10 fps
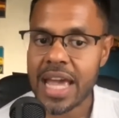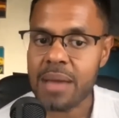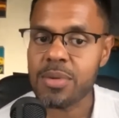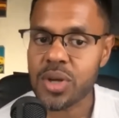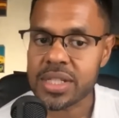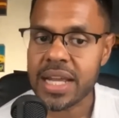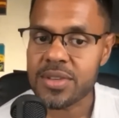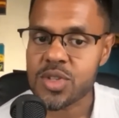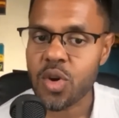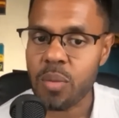able to
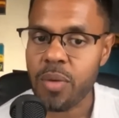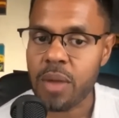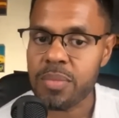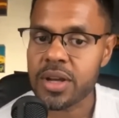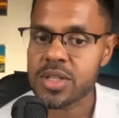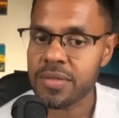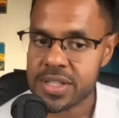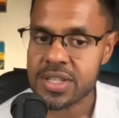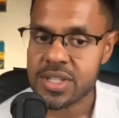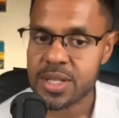attend the Sorbonne because of her
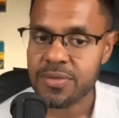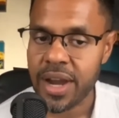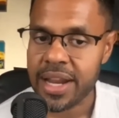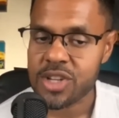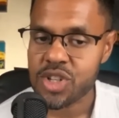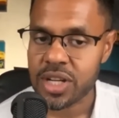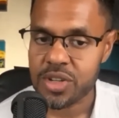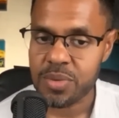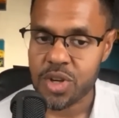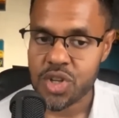sister's financial
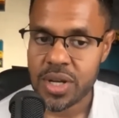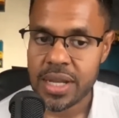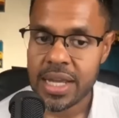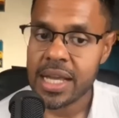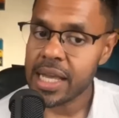contribution.